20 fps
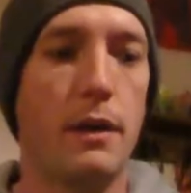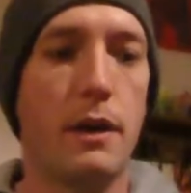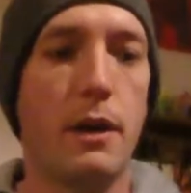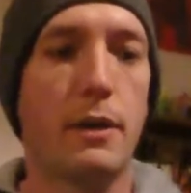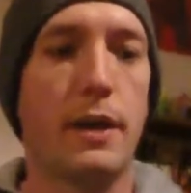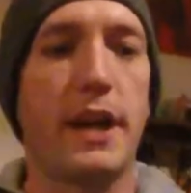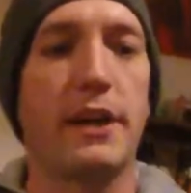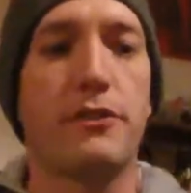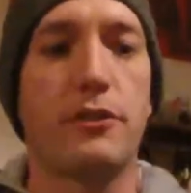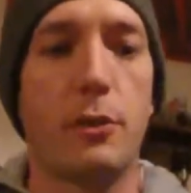
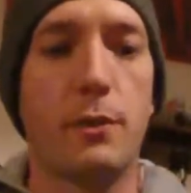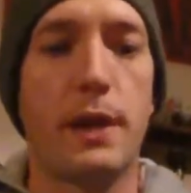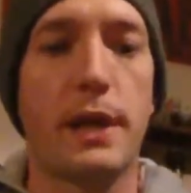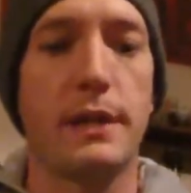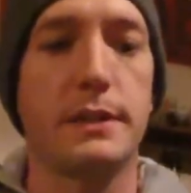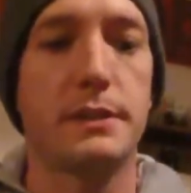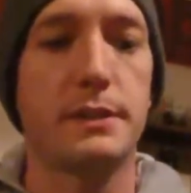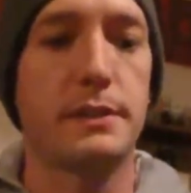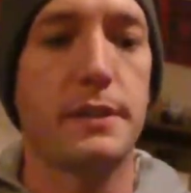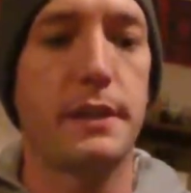Okay, so what
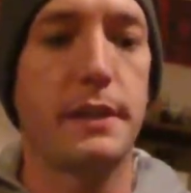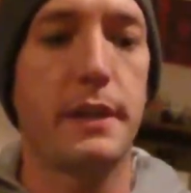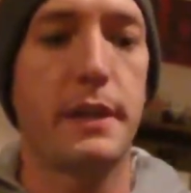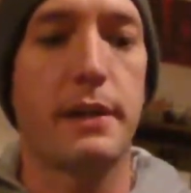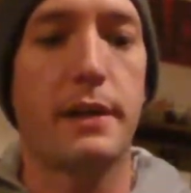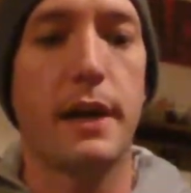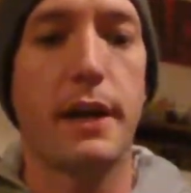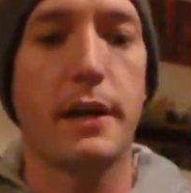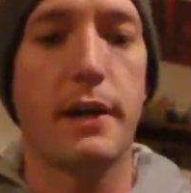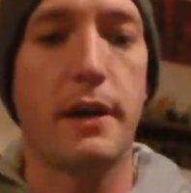I just did
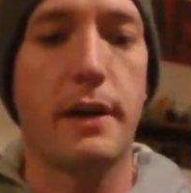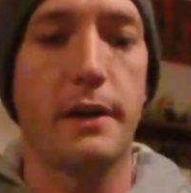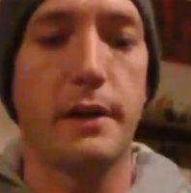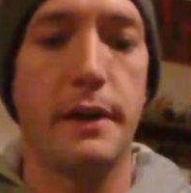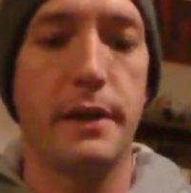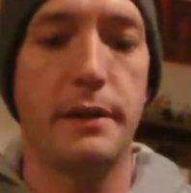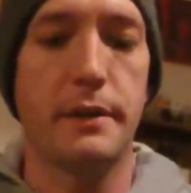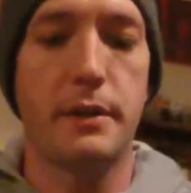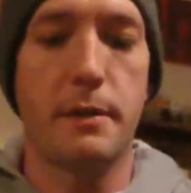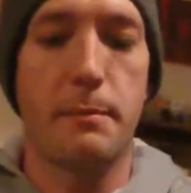there, I
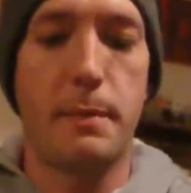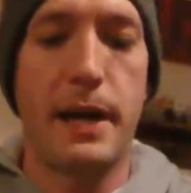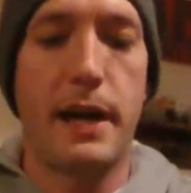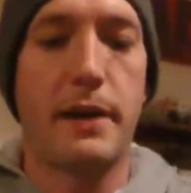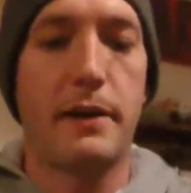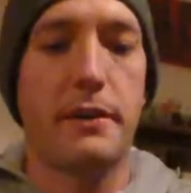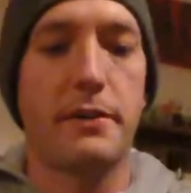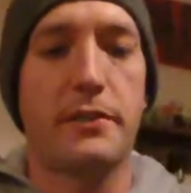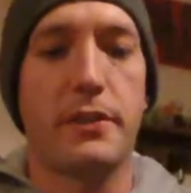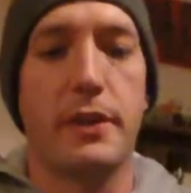got in
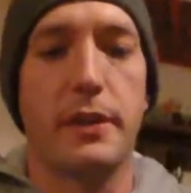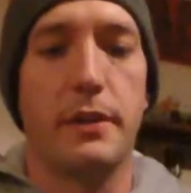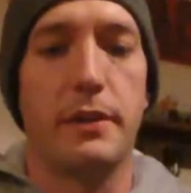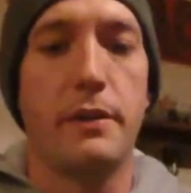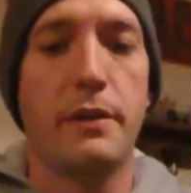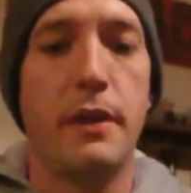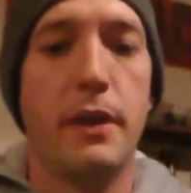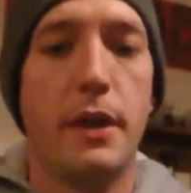comparison